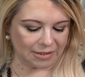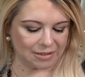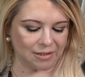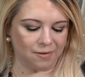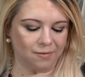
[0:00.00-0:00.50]

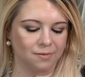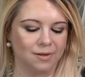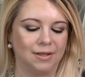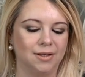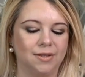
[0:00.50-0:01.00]
So
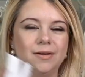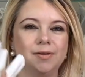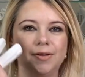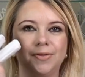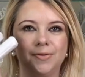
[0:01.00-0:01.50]
here
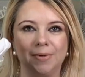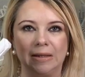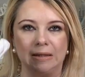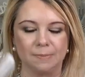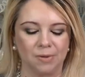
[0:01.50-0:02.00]
are the three
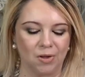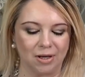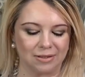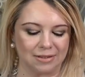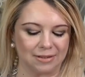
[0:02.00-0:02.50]
lip
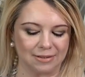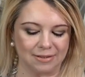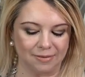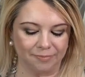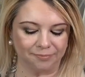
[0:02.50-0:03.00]
glosses.